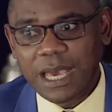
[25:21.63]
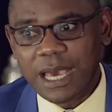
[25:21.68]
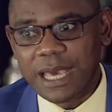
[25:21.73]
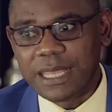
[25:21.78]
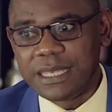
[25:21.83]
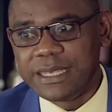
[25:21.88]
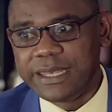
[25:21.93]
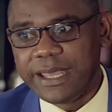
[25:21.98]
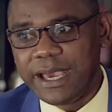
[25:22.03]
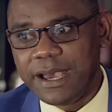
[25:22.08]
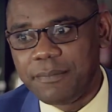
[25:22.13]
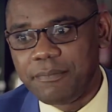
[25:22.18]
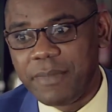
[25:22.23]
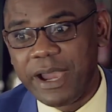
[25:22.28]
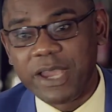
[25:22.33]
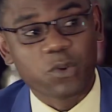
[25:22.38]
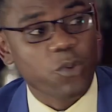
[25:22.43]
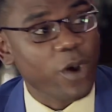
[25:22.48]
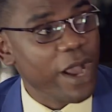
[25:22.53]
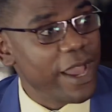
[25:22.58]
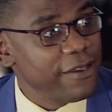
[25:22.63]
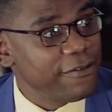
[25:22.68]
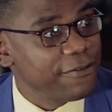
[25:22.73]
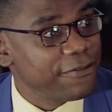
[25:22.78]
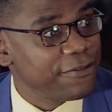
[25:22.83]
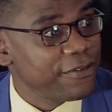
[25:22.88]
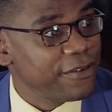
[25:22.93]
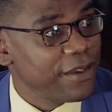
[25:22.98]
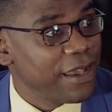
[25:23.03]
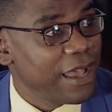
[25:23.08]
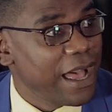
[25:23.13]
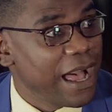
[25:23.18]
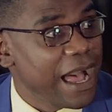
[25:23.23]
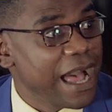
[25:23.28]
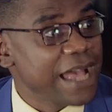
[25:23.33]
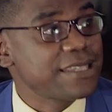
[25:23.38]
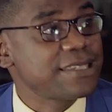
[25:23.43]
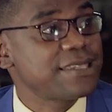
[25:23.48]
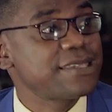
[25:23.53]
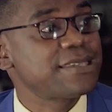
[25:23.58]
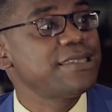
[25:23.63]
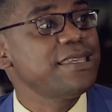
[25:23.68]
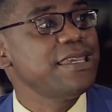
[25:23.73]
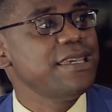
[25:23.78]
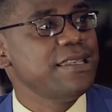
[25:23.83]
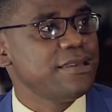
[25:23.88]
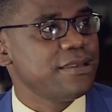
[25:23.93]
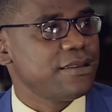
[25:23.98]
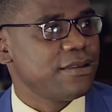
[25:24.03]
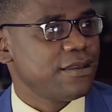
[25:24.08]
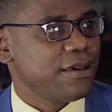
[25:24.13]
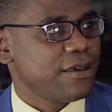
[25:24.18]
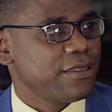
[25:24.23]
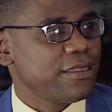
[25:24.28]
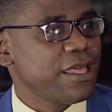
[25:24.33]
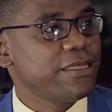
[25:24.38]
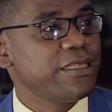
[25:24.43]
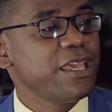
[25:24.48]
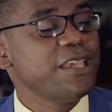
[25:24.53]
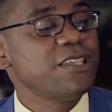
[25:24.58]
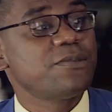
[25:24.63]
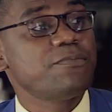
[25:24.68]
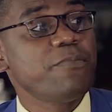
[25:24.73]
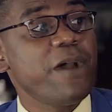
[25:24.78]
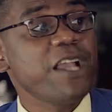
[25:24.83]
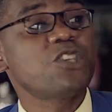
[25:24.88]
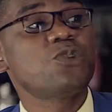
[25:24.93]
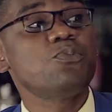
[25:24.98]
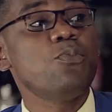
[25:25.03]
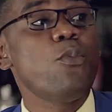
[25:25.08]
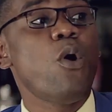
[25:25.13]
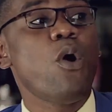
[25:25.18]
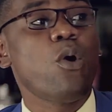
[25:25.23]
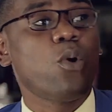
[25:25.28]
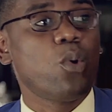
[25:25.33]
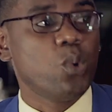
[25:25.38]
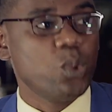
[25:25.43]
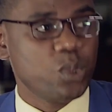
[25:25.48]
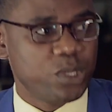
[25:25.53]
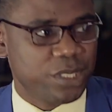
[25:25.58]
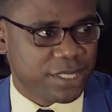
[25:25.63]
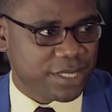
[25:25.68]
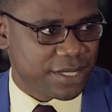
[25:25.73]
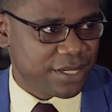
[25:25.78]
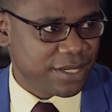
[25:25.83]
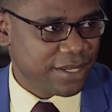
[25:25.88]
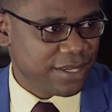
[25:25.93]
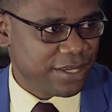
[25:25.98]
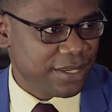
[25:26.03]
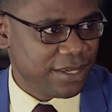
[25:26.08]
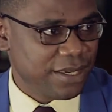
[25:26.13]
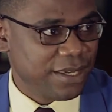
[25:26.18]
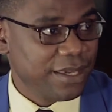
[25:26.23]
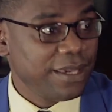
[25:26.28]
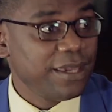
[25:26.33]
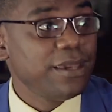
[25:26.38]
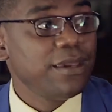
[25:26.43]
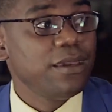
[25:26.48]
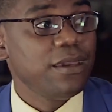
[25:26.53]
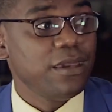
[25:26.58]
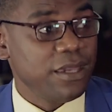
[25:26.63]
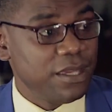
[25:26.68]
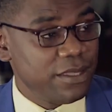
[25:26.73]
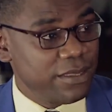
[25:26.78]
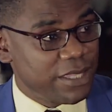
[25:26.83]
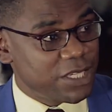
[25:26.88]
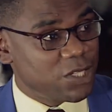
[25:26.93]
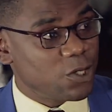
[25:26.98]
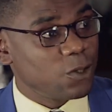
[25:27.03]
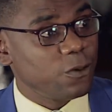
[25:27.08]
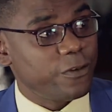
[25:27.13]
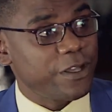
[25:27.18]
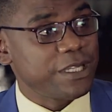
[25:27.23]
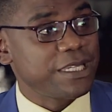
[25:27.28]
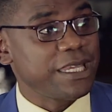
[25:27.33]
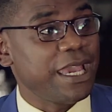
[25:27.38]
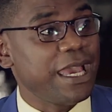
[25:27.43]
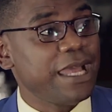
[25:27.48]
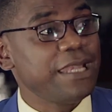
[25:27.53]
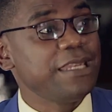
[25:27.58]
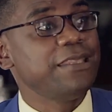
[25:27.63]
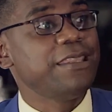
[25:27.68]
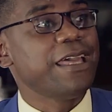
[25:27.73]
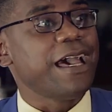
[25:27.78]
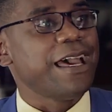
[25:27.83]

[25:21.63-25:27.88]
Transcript: And my wife has seen that there is much more good in the Chilufya Tayali